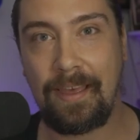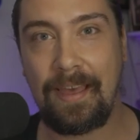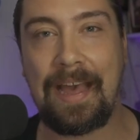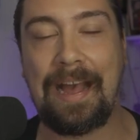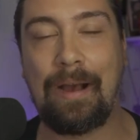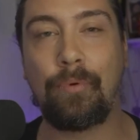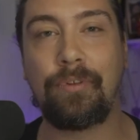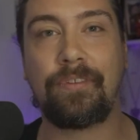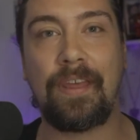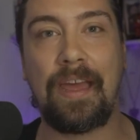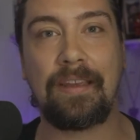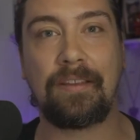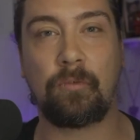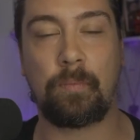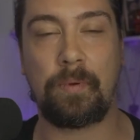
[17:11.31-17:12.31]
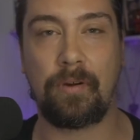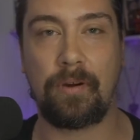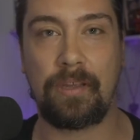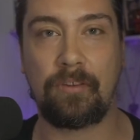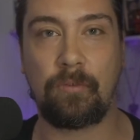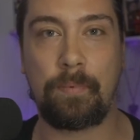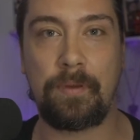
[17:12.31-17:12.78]
How was that
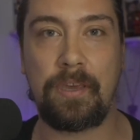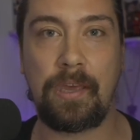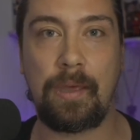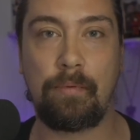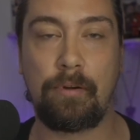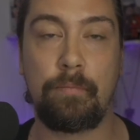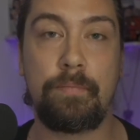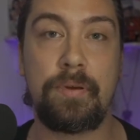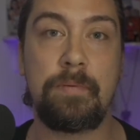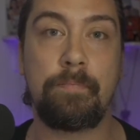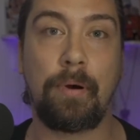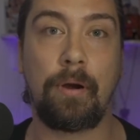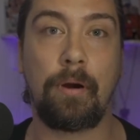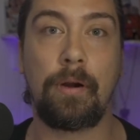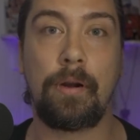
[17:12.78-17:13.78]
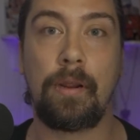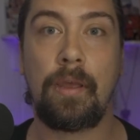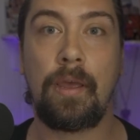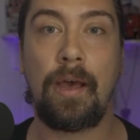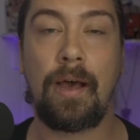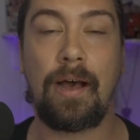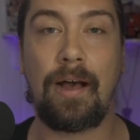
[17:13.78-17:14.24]
experience, being able to be part
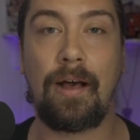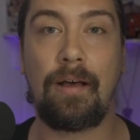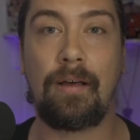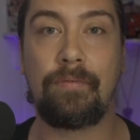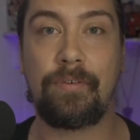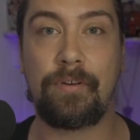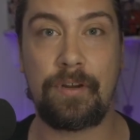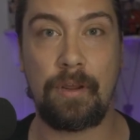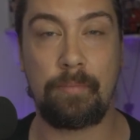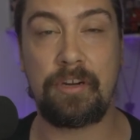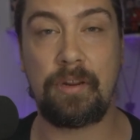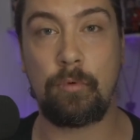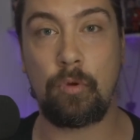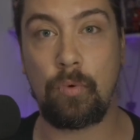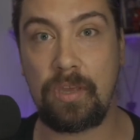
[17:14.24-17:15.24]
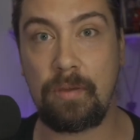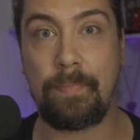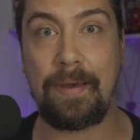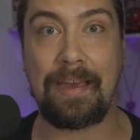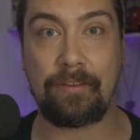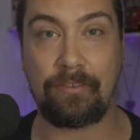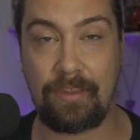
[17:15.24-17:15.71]
of WWE
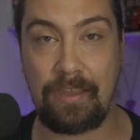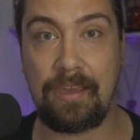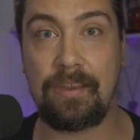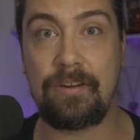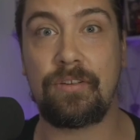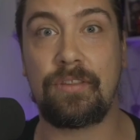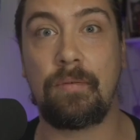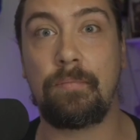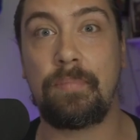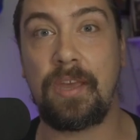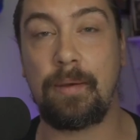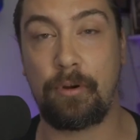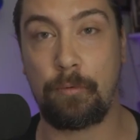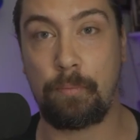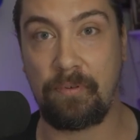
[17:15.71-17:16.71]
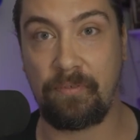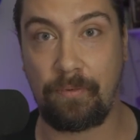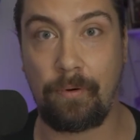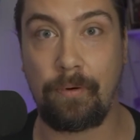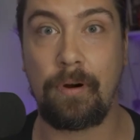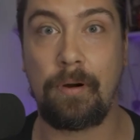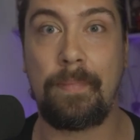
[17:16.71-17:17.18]
backstage and then be able to
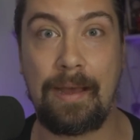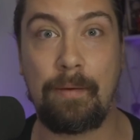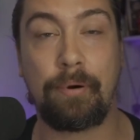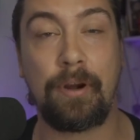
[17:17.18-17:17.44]
perform Bray